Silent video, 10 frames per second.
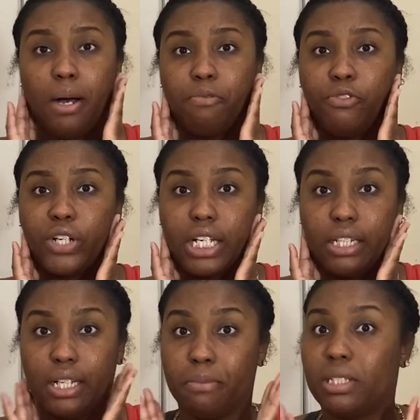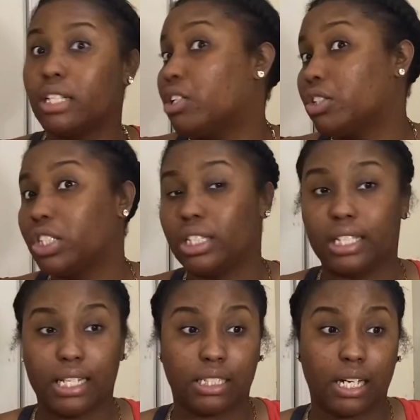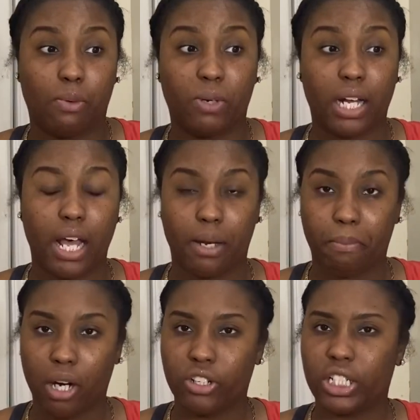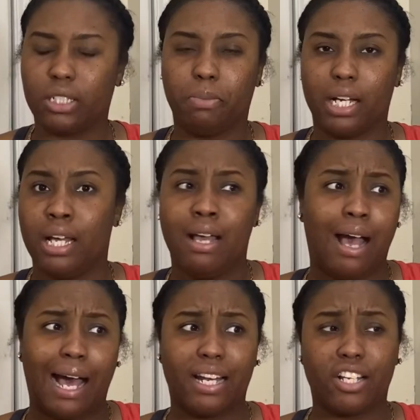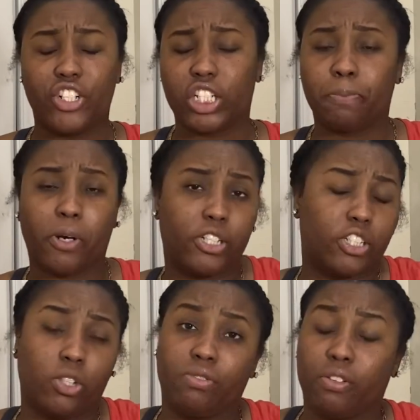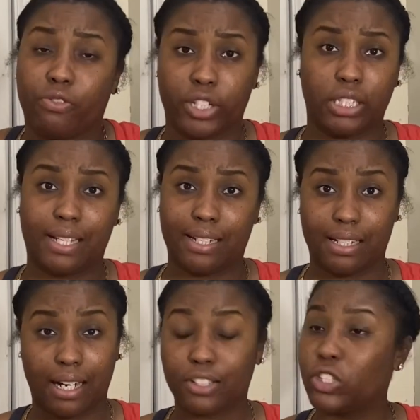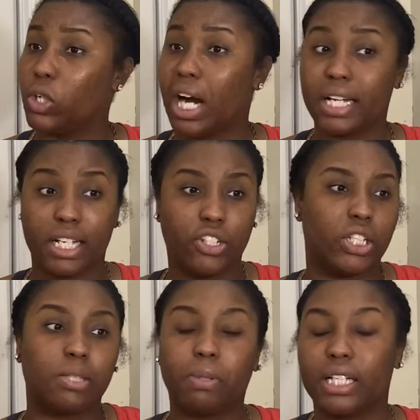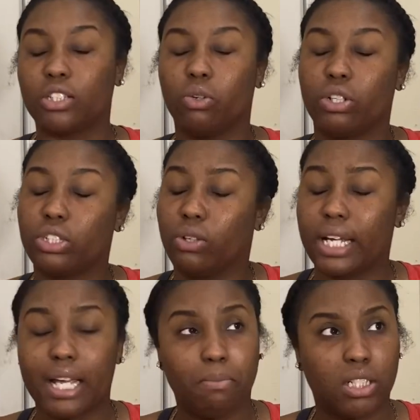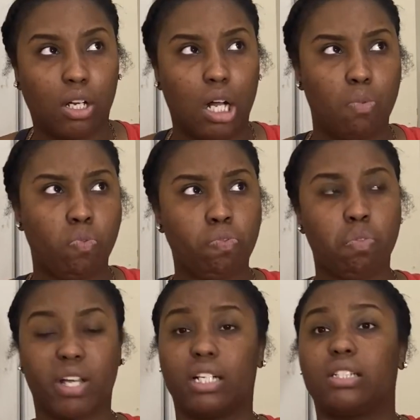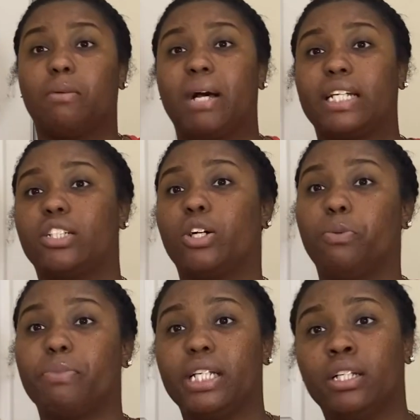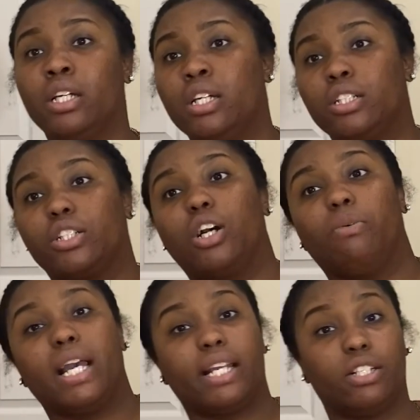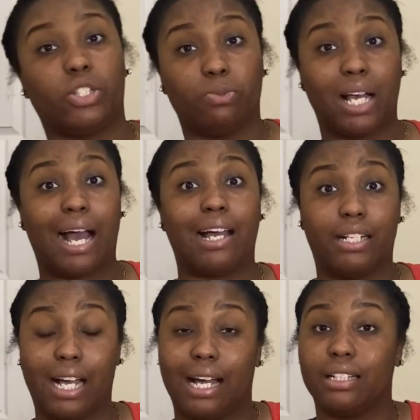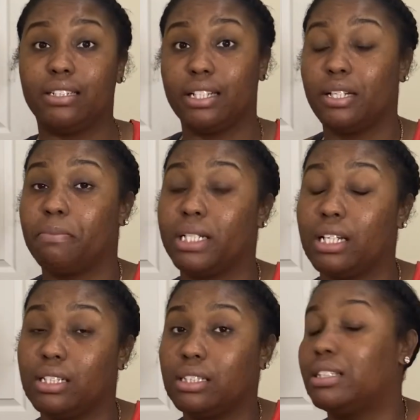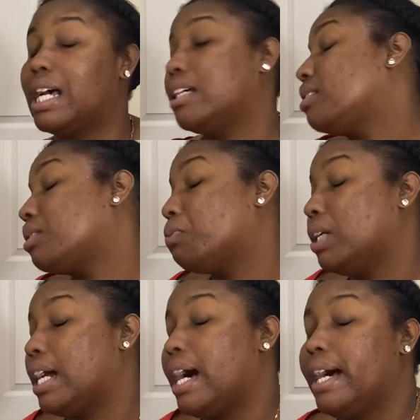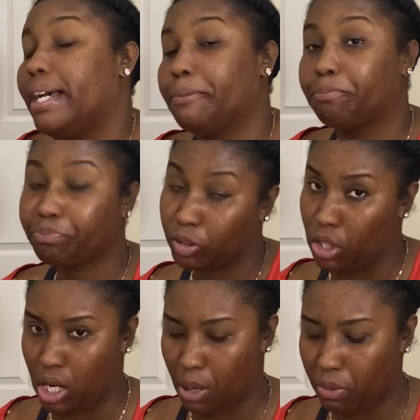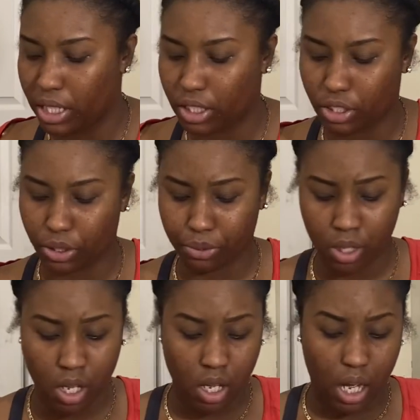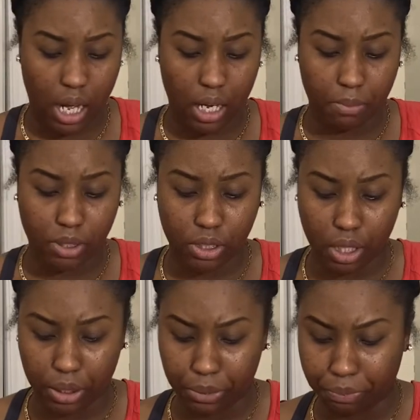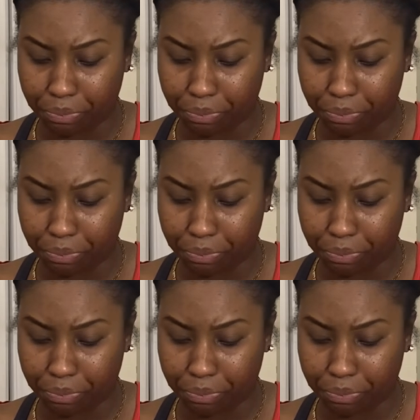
for your lips, and those are the things that I went ahead and purchased. But I didn't just purchase off the first site that I saw. I didn't just place orders on Amazon because somebody told me to go ahead and do it. I did it because that's what I wanted to do. So